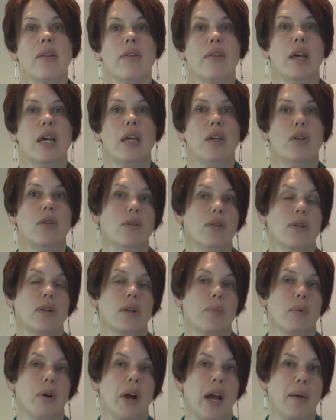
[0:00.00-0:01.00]
that you
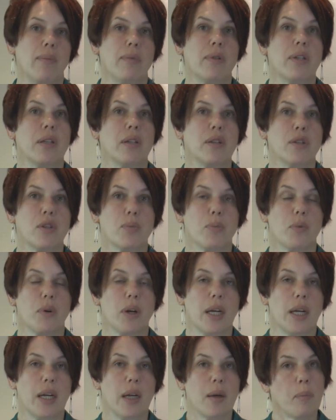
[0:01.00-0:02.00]
took perhaps in the
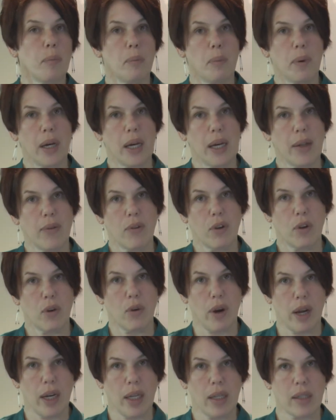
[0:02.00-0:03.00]
spring, but the
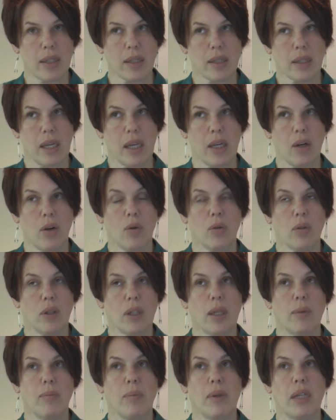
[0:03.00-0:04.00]
credits can
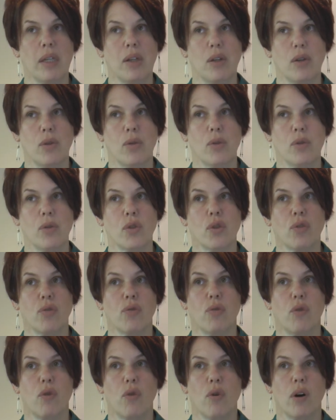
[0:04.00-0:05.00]
only be used
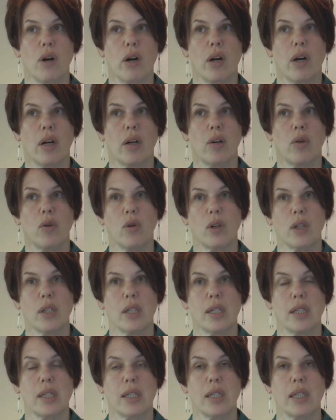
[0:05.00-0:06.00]
for
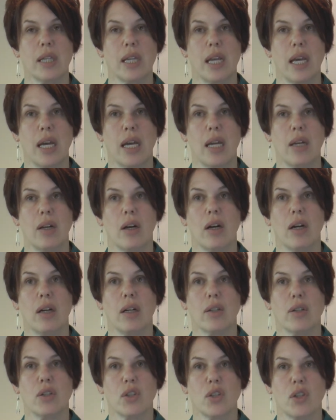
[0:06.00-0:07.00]
courses that
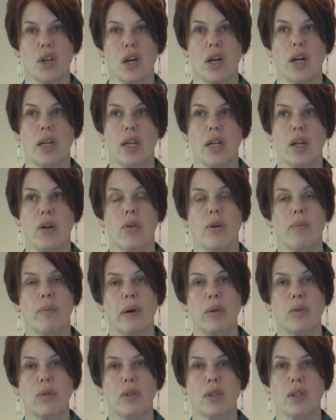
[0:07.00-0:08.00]
are starting or
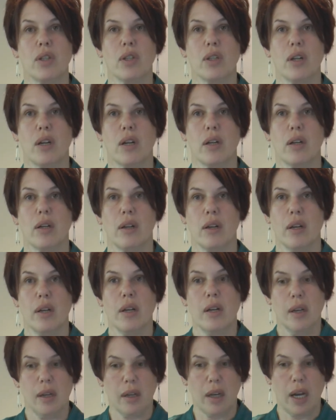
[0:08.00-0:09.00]
about to start
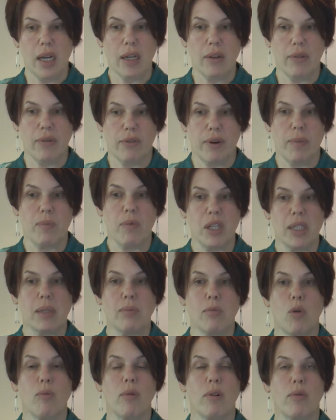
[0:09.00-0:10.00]
kind of from this
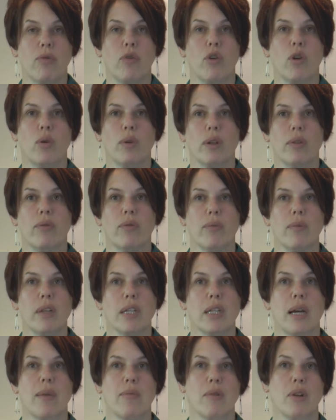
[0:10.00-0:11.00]
moment forward, from the
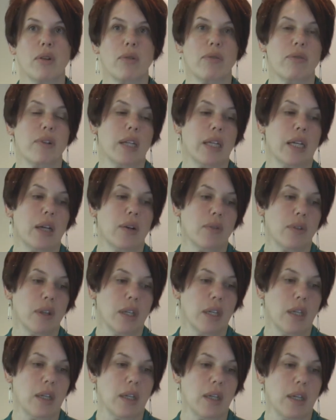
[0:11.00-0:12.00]
time that you're filling out
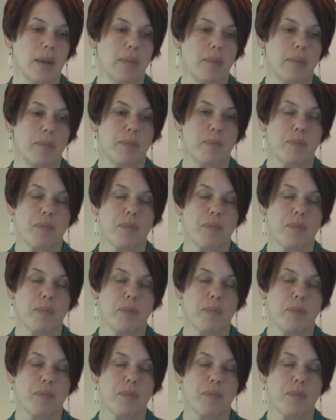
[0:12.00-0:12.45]
the